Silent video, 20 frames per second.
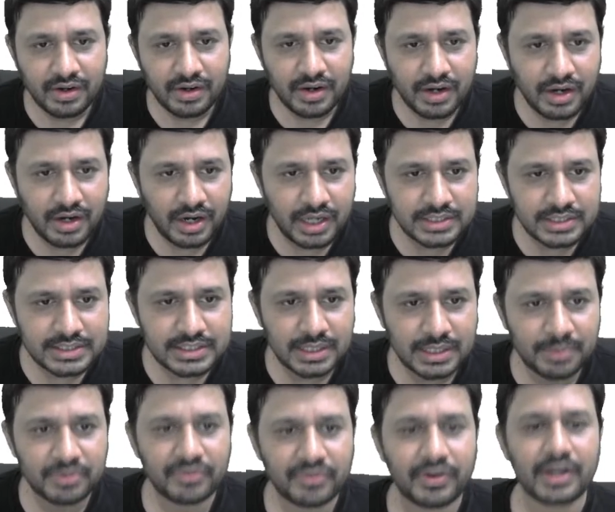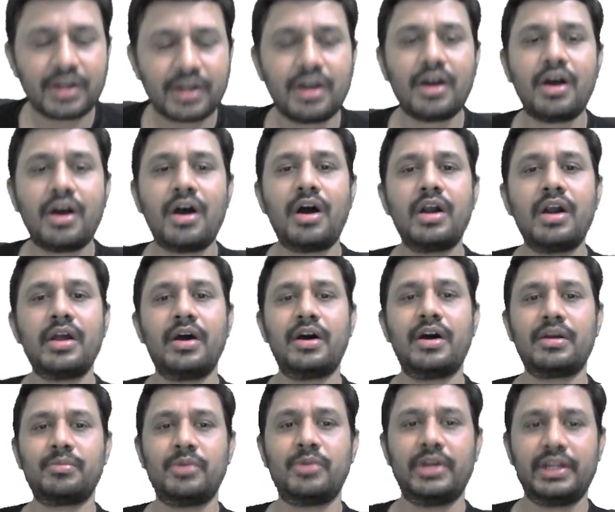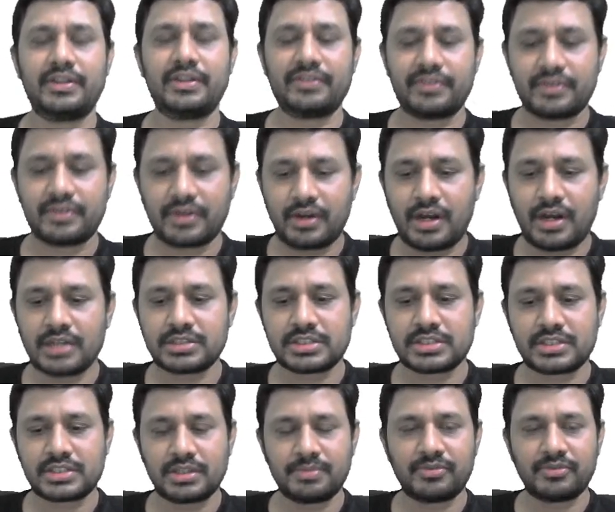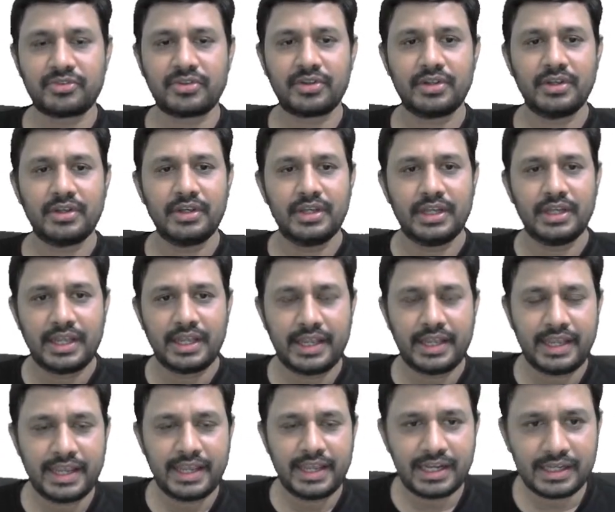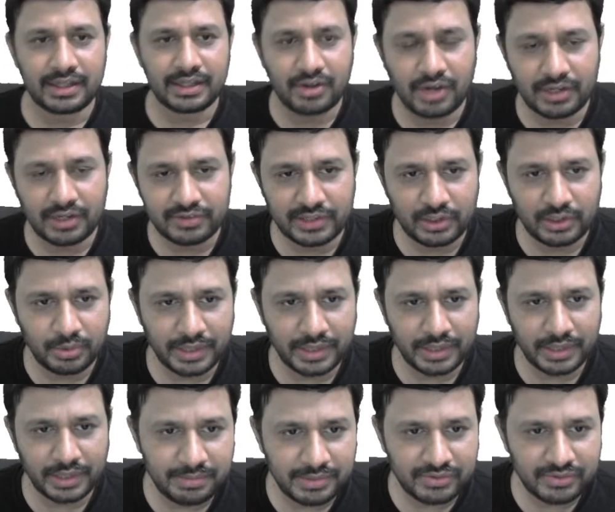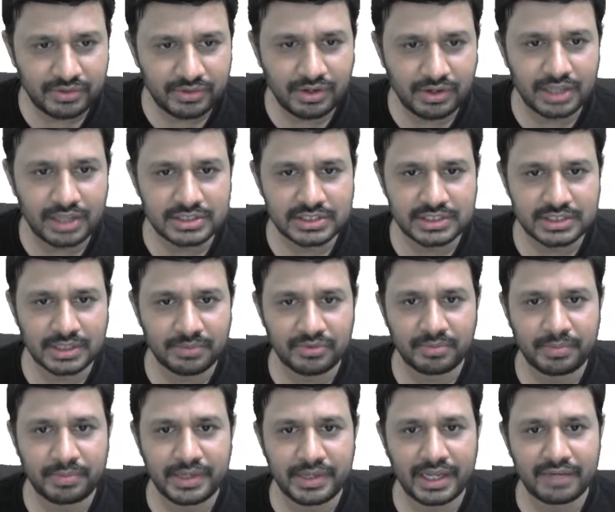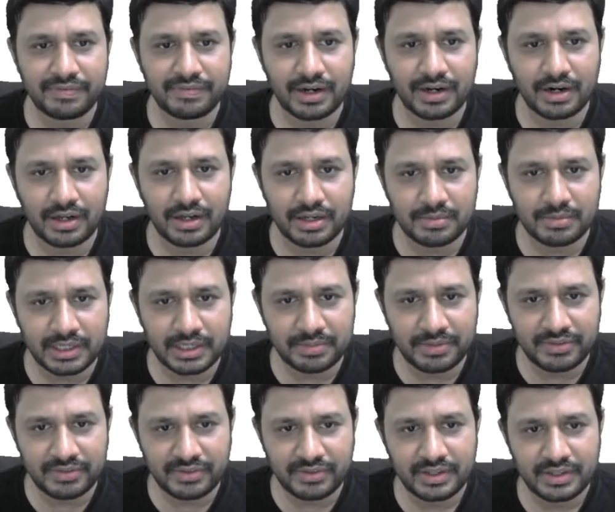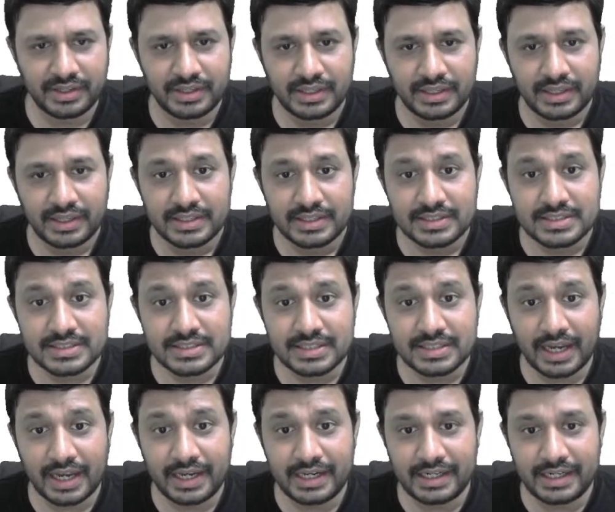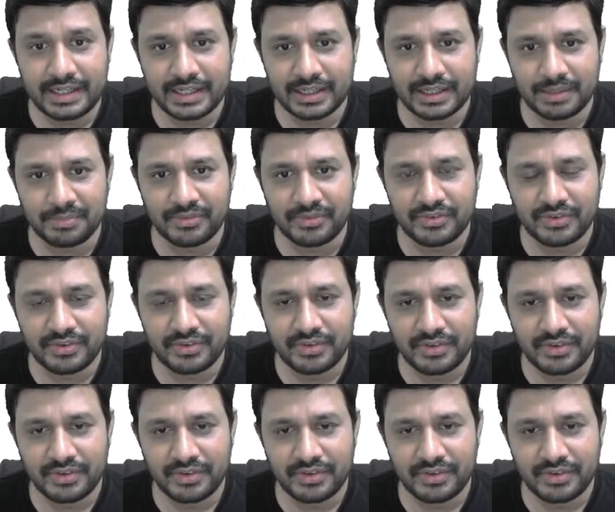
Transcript: Cos terms for odd harmonics. Cos terms. AN cos, AN means cos terms. BN for odd harmonic means sine terms